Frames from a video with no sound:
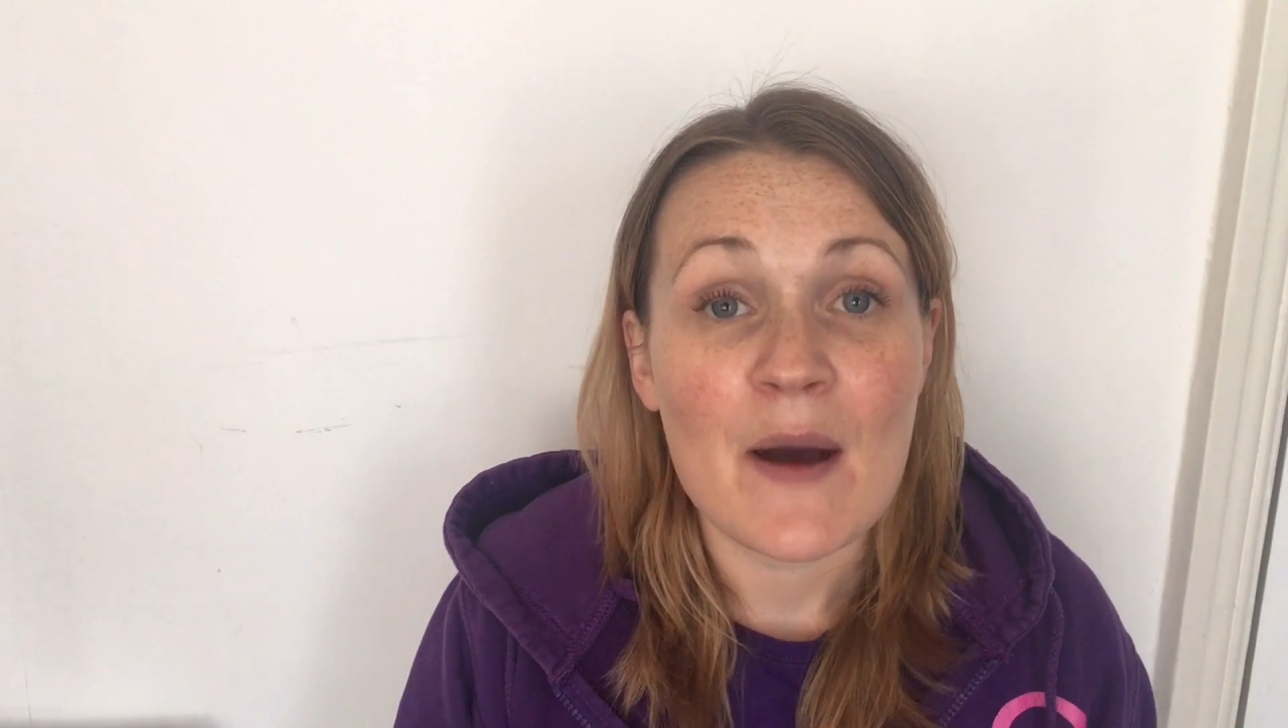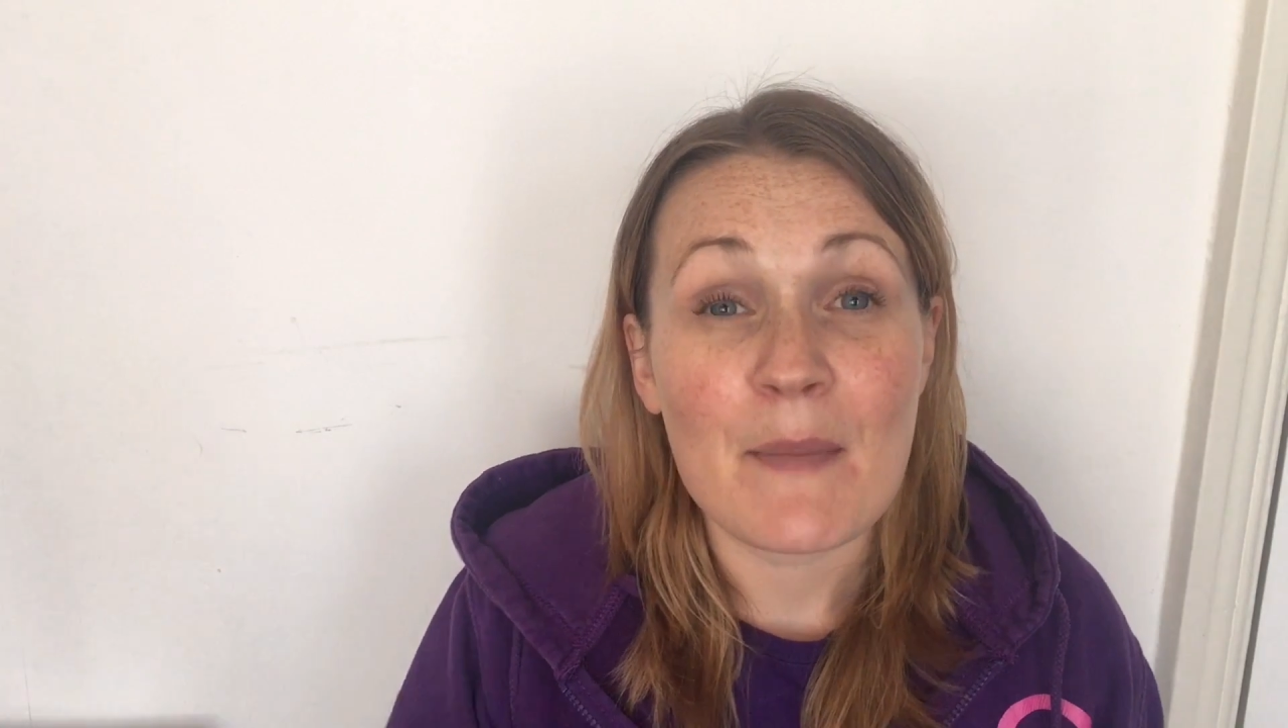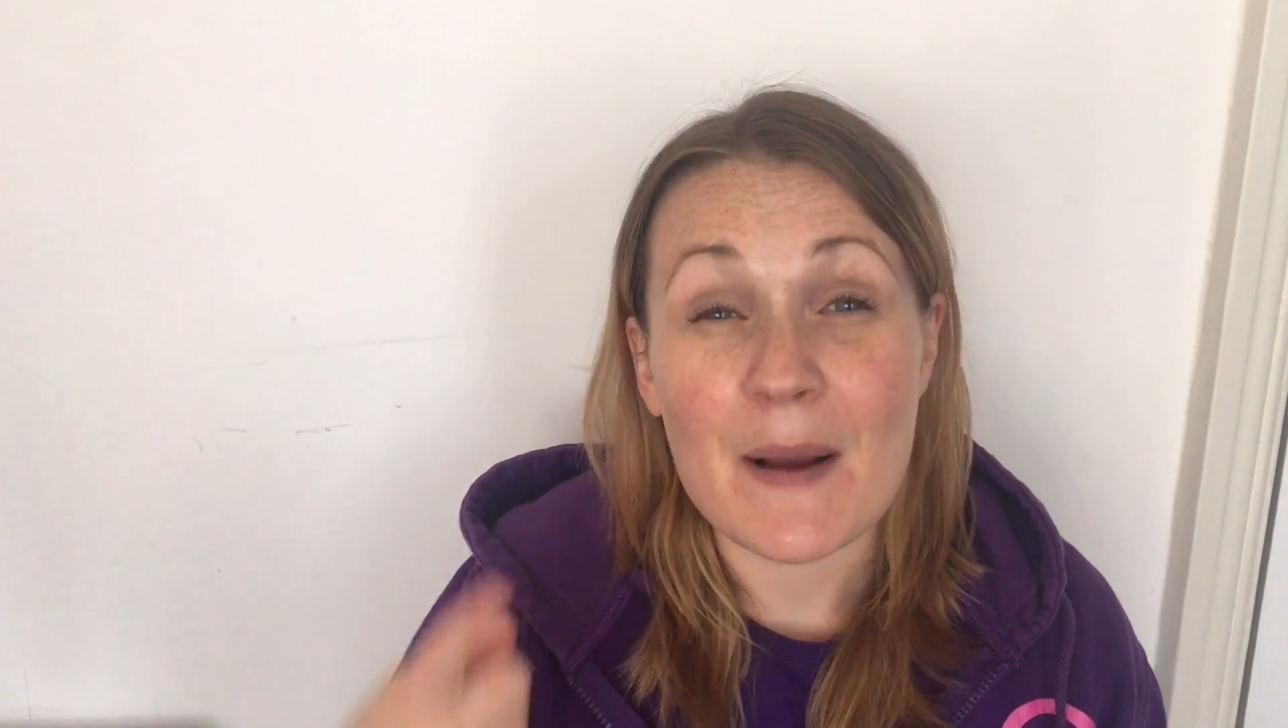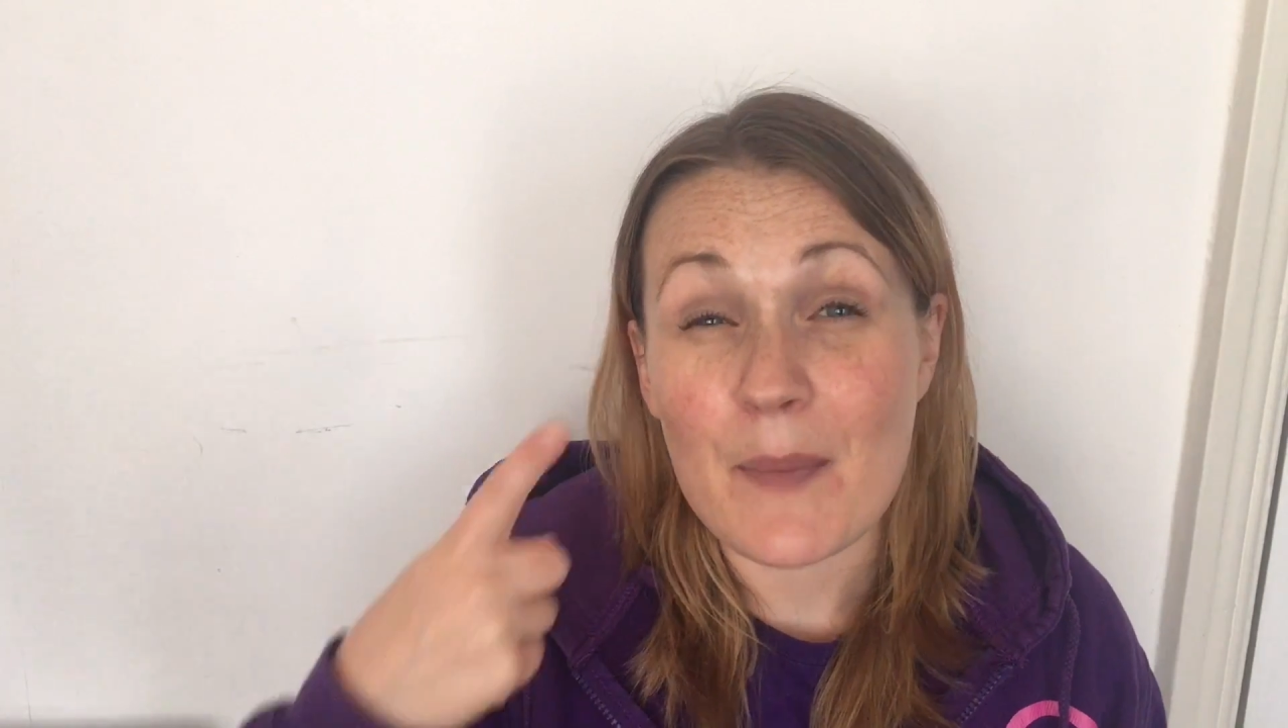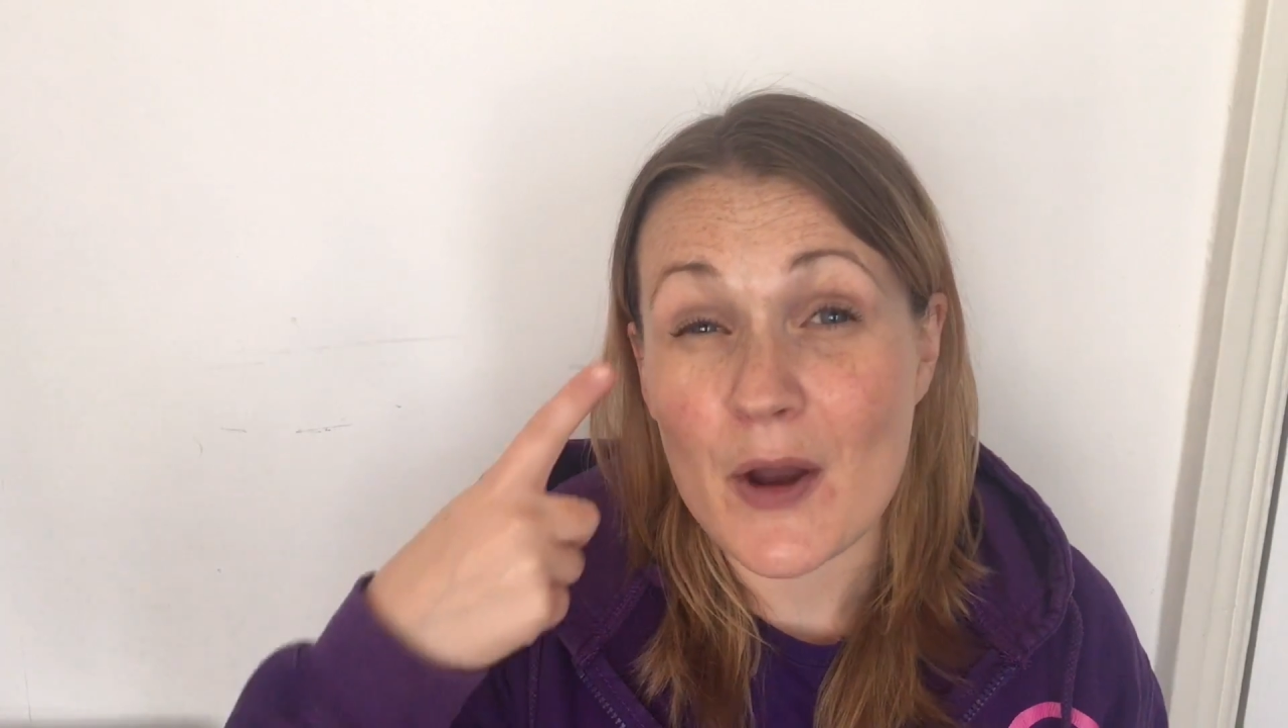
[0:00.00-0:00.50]

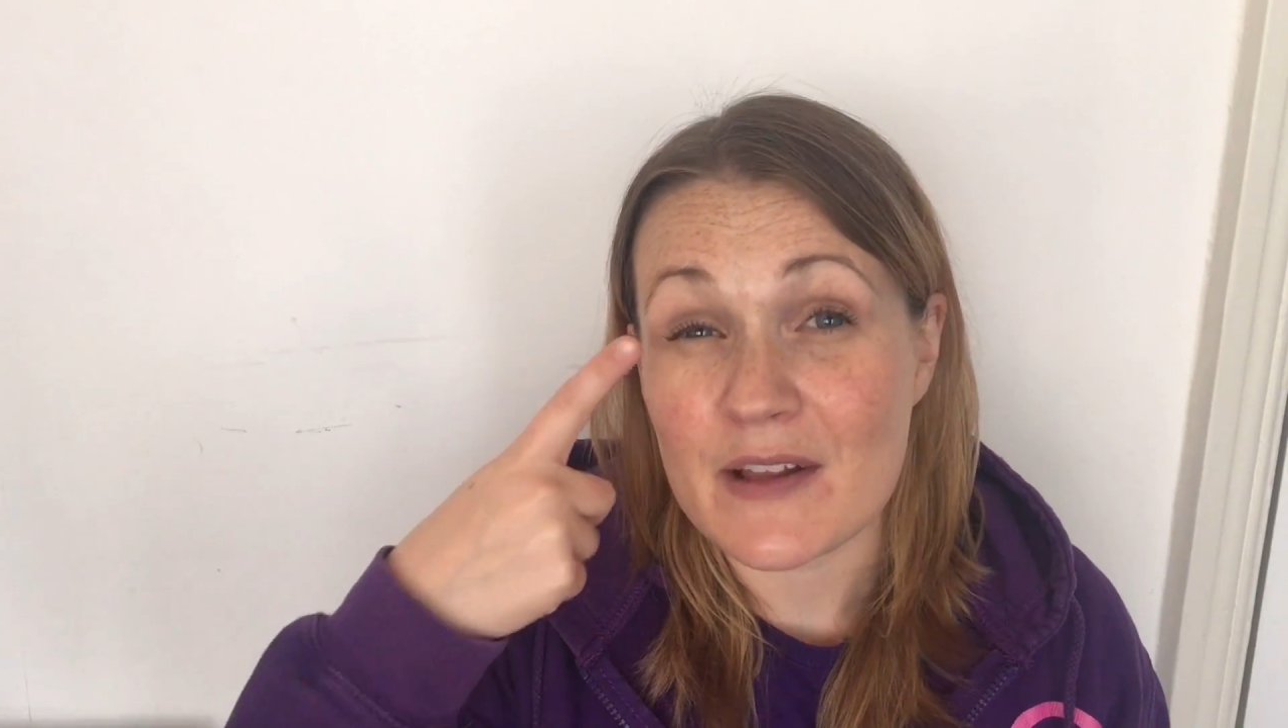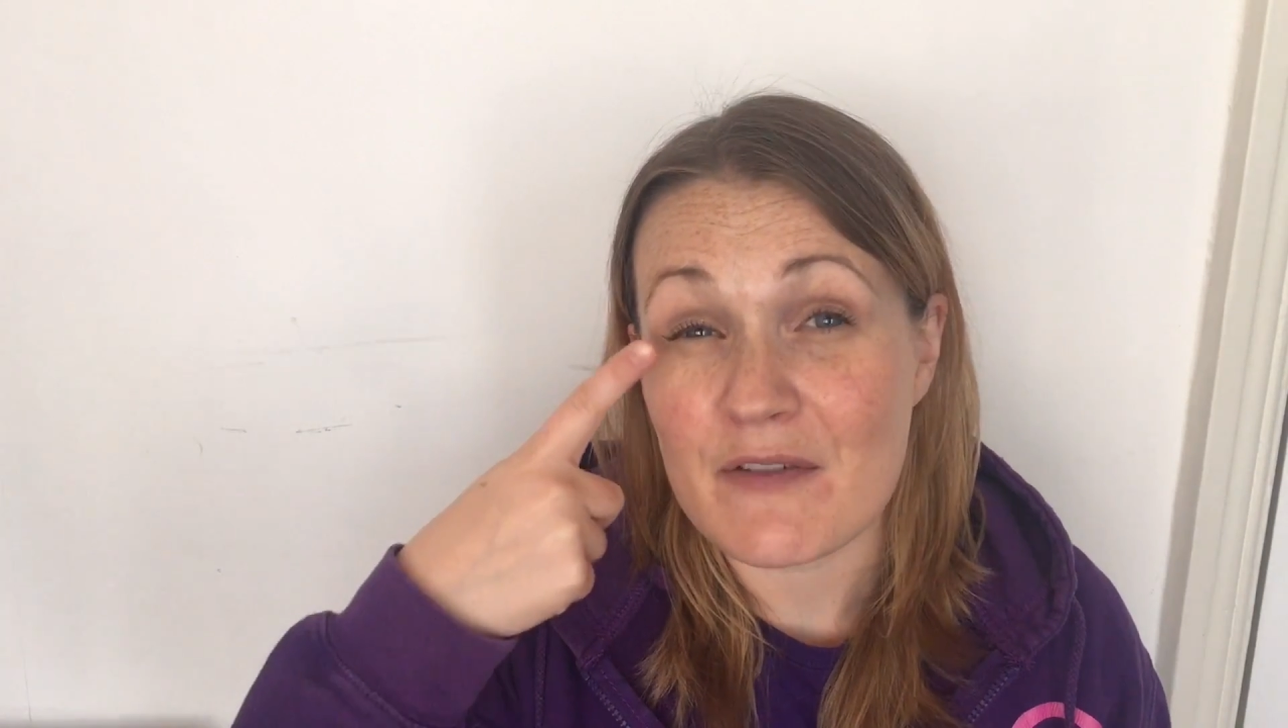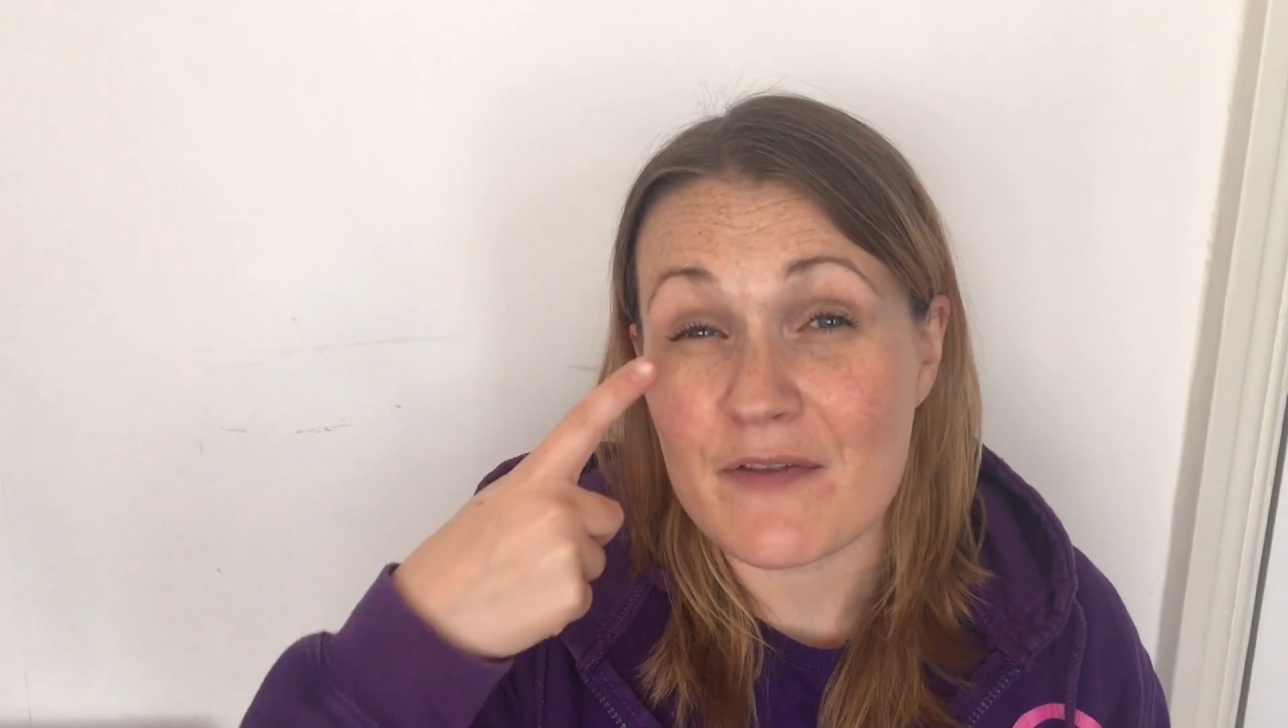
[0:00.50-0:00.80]
Might poke their